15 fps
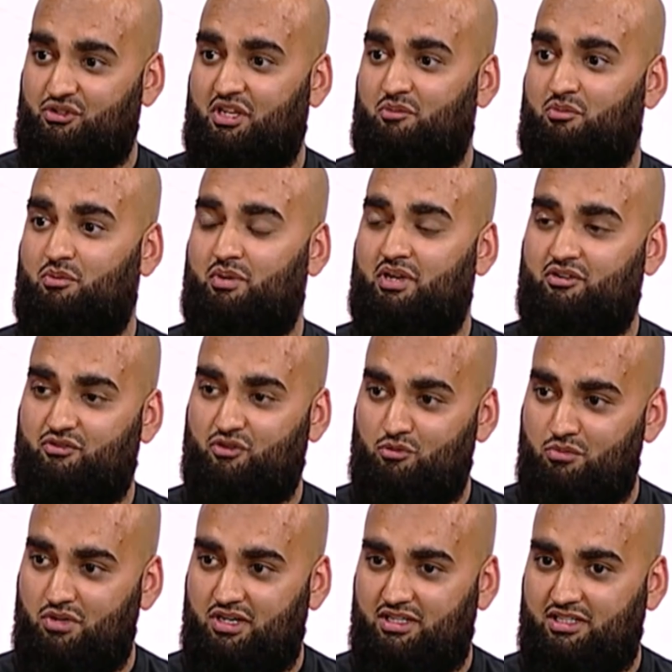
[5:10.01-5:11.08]
getting prepared for
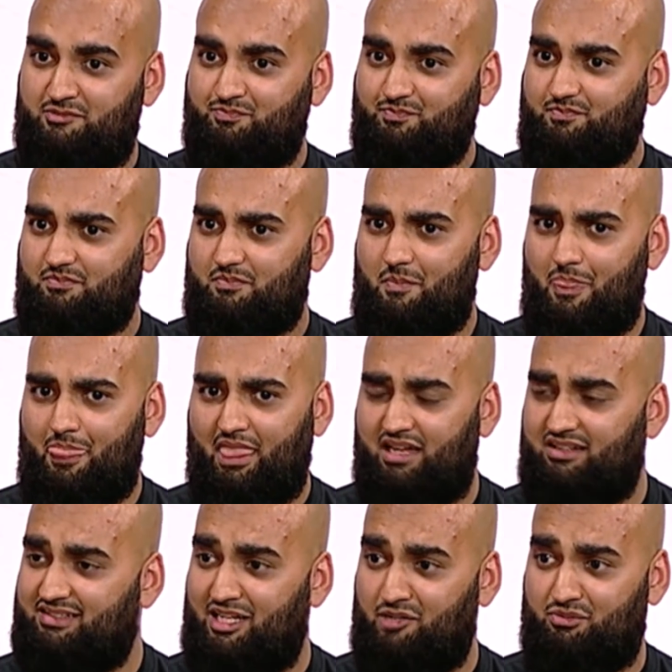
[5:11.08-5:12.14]
Umrah.
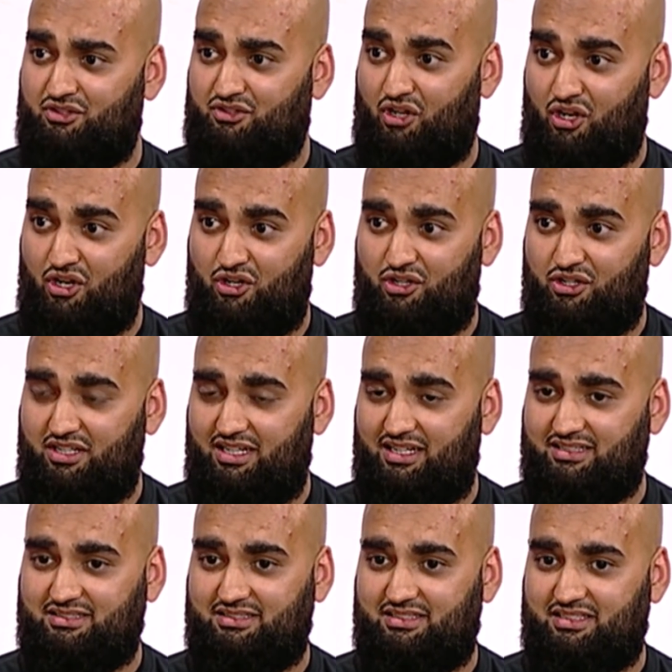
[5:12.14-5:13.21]
It's helped us a lot.
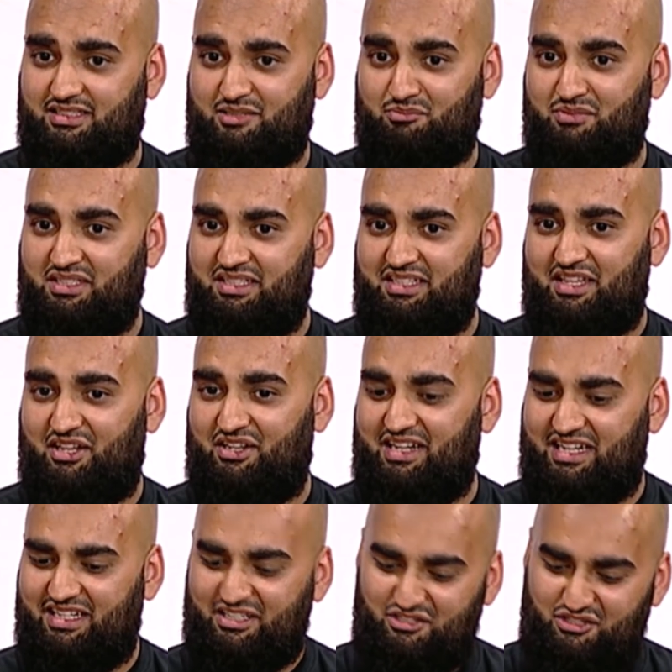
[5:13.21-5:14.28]
And the
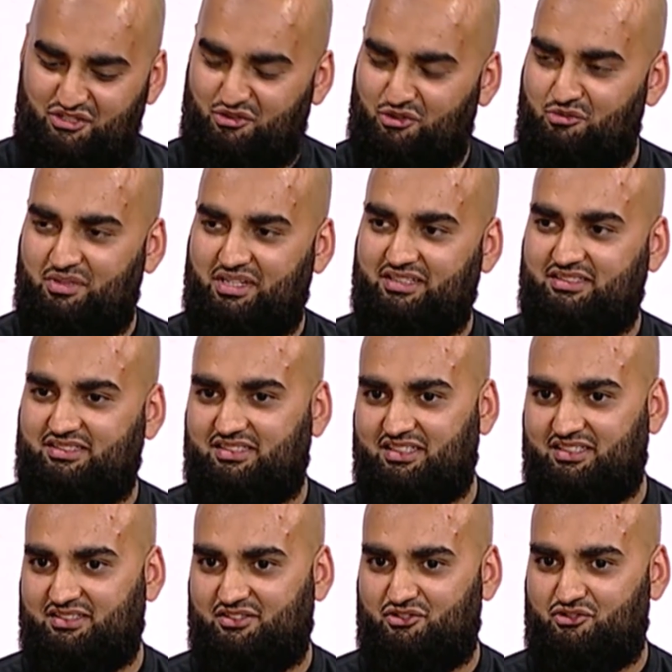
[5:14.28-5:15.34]
dad actually showed me
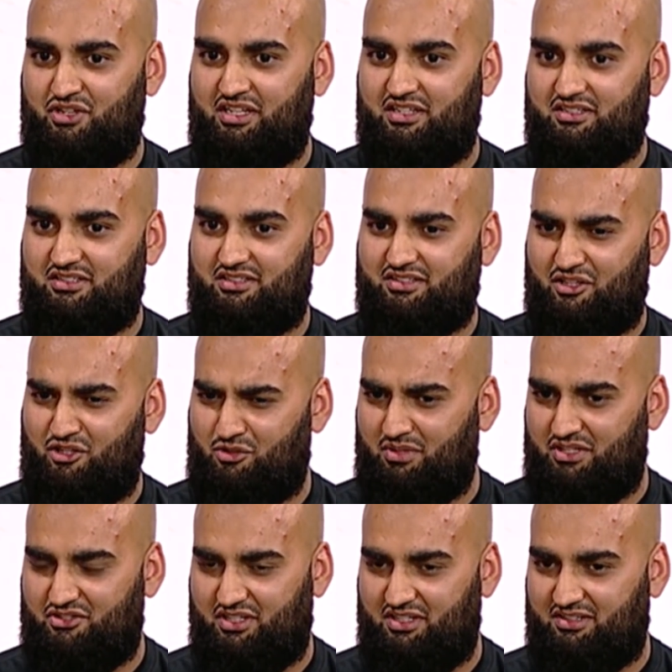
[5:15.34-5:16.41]
his trainers. He said, look at my
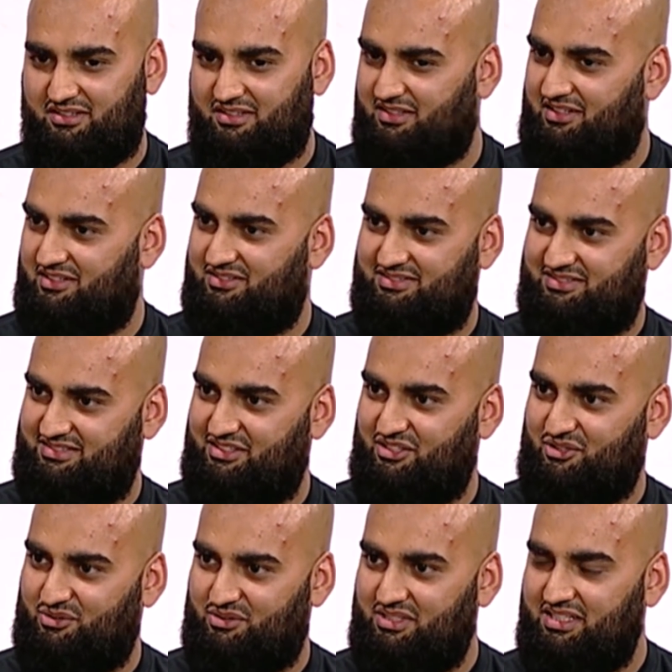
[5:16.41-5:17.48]
trainers. I said,
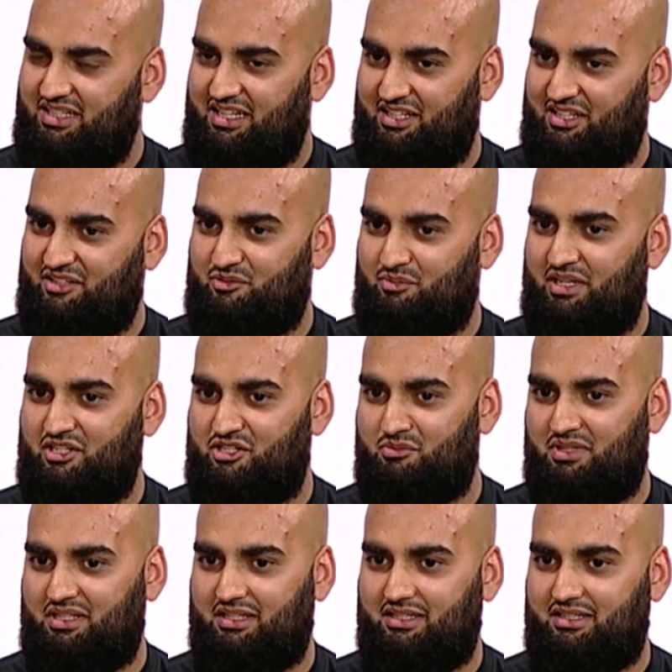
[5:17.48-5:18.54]
and he explained to
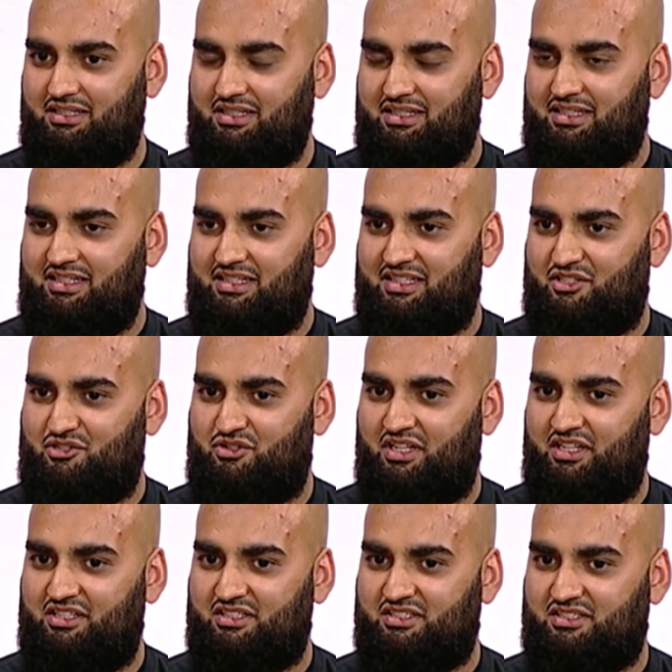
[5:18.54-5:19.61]
me that the
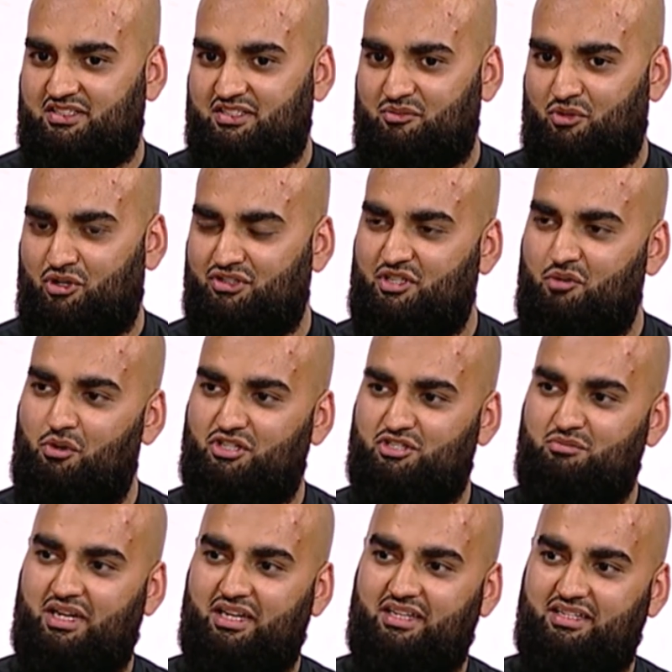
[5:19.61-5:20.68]
trainers, because he watched
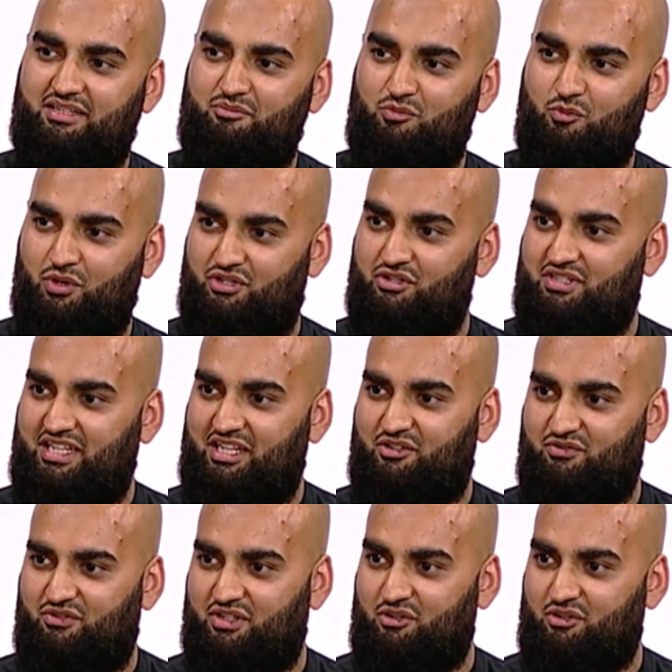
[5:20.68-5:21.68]
my what to take for